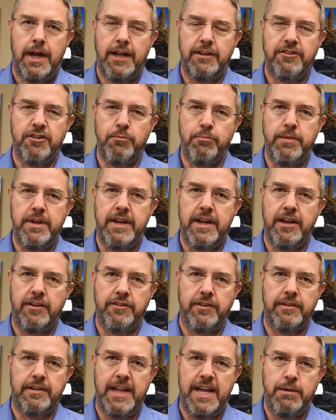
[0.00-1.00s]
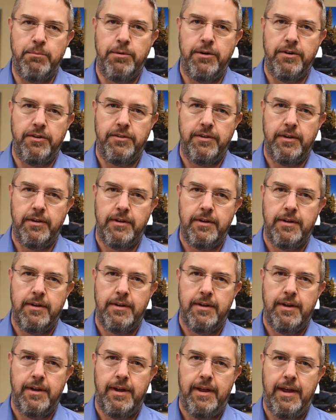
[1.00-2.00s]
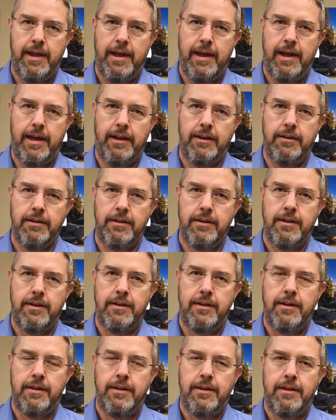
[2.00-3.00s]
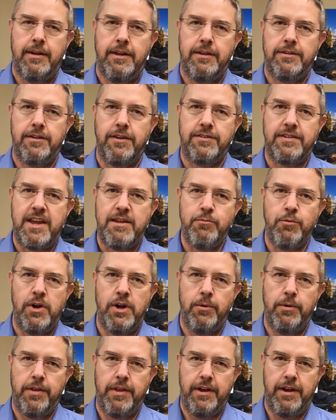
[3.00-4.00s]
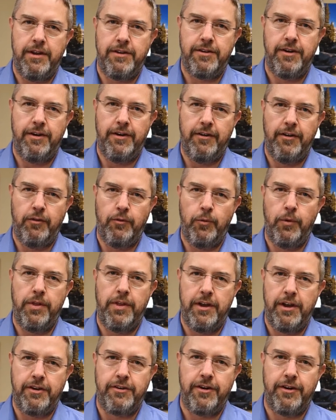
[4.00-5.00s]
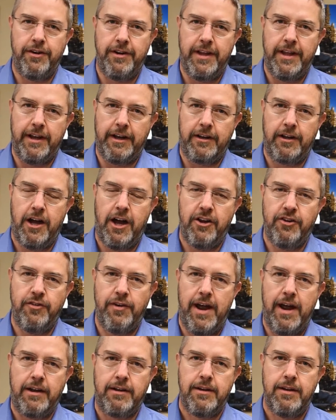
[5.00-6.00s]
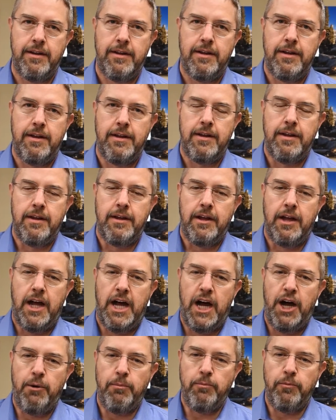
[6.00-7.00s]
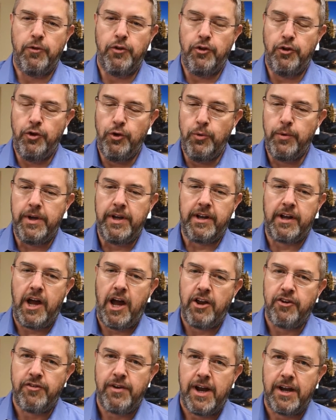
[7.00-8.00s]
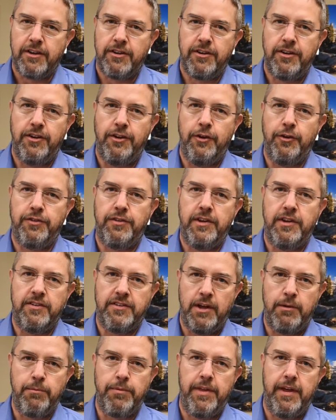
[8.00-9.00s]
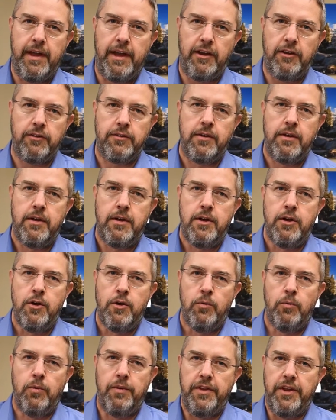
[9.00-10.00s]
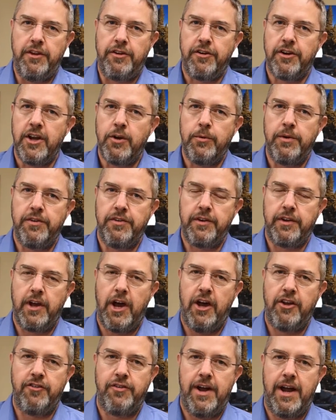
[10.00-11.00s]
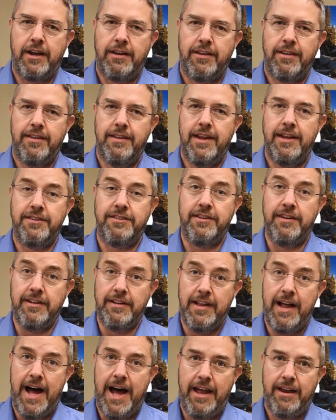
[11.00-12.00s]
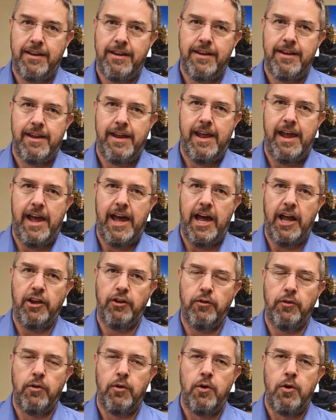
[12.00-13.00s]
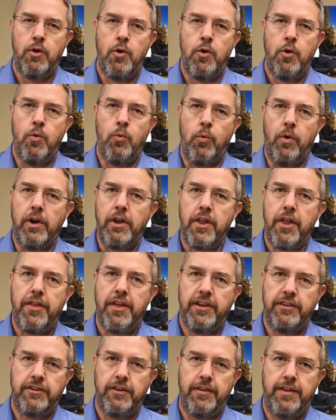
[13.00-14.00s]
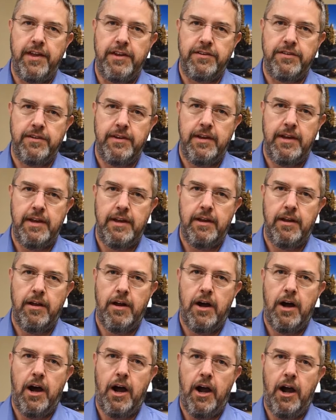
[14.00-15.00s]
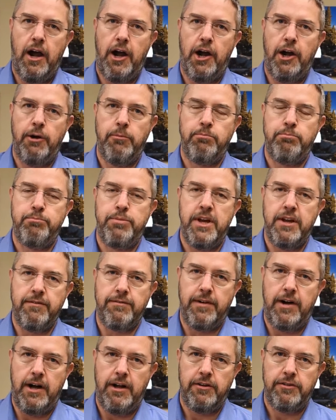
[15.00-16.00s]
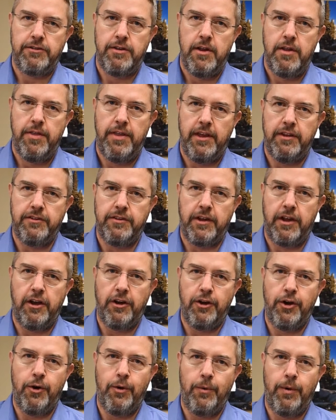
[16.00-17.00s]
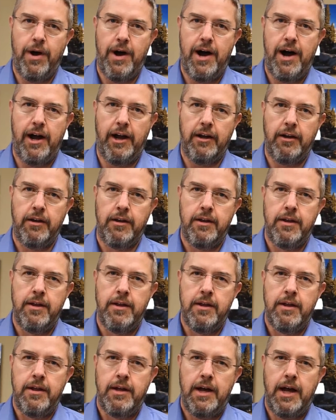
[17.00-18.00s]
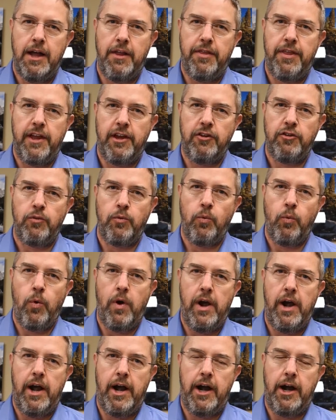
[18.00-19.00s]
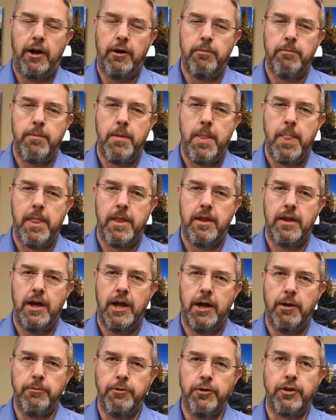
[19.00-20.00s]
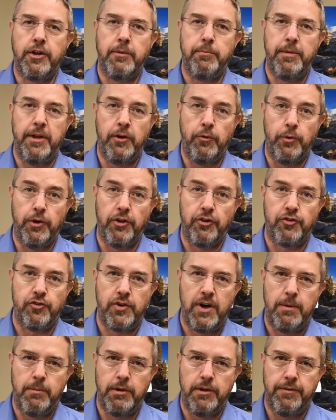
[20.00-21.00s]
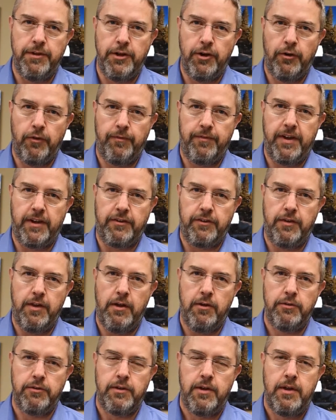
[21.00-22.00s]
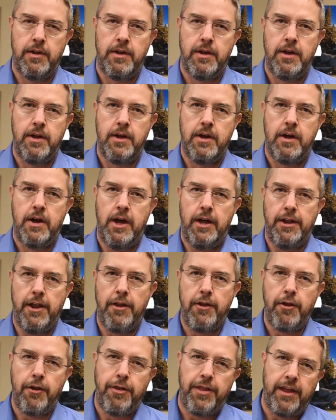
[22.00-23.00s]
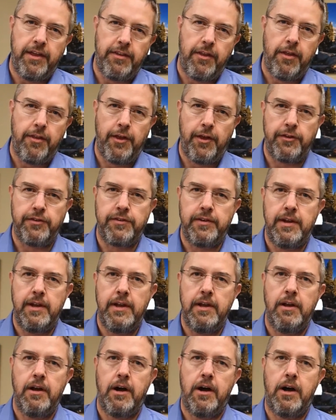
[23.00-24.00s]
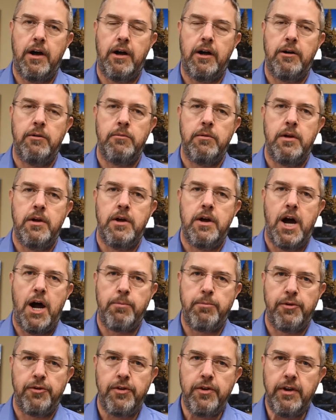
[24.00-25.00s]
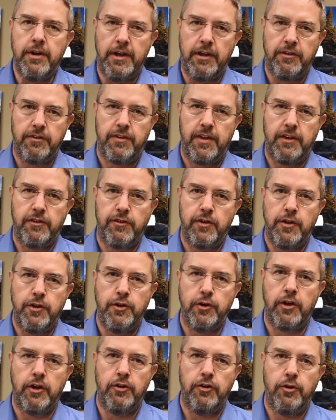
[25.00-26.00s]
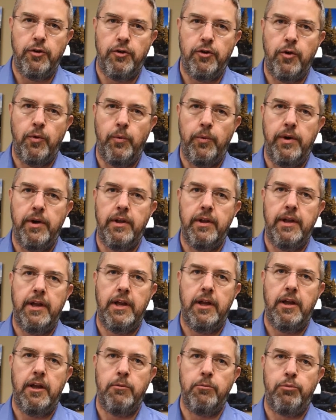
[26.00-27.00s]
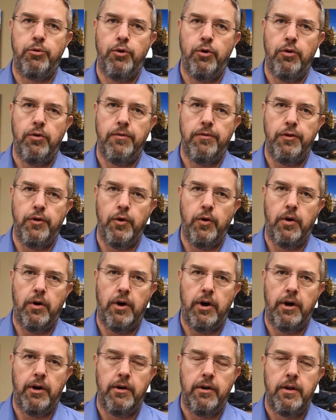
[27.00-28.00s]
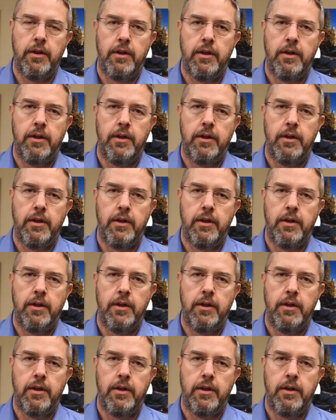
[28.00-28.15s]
to me as a layperson. And it's the same way with an attorney and a contract. You read a contract, you see some things. When the attorney reads the contract, they see a lot. And one of the things that they see are pitfalls, things that can go wrong, things where you could be in real trouble if you don't fix those. Another thing that they'll see are opportunities, things that you can do to really improve your